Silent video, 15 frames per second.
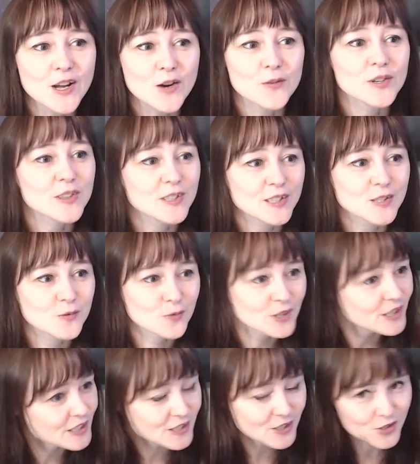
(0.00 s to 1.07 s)
with this
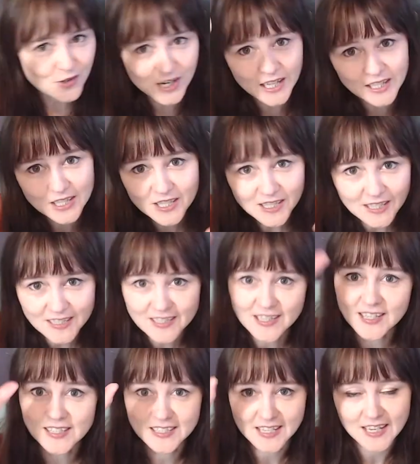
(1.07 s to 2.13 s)
really strange things
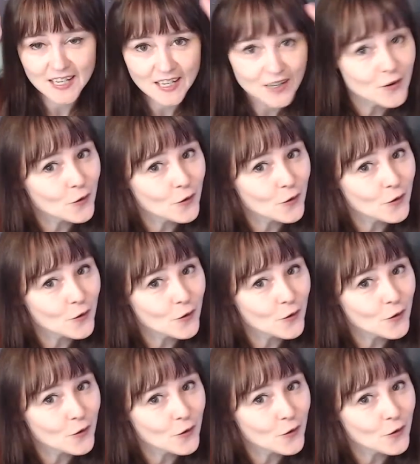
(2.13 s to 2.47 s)
on his head,